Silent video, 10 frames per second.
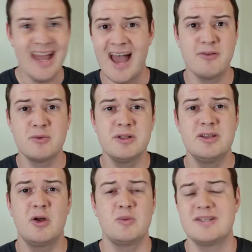I haven't really
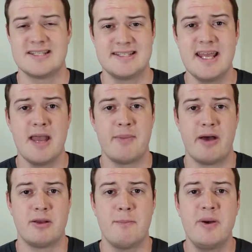known what to say
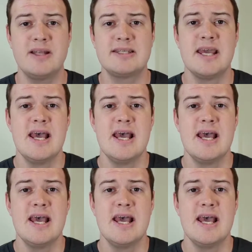about it. But